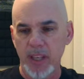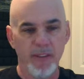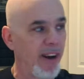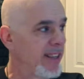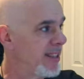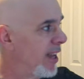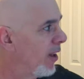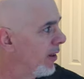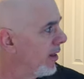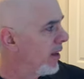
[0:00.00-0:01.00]
If I
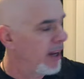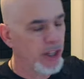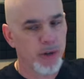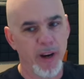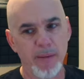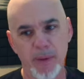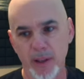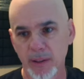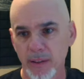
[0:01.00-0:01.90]
sell a treadmill,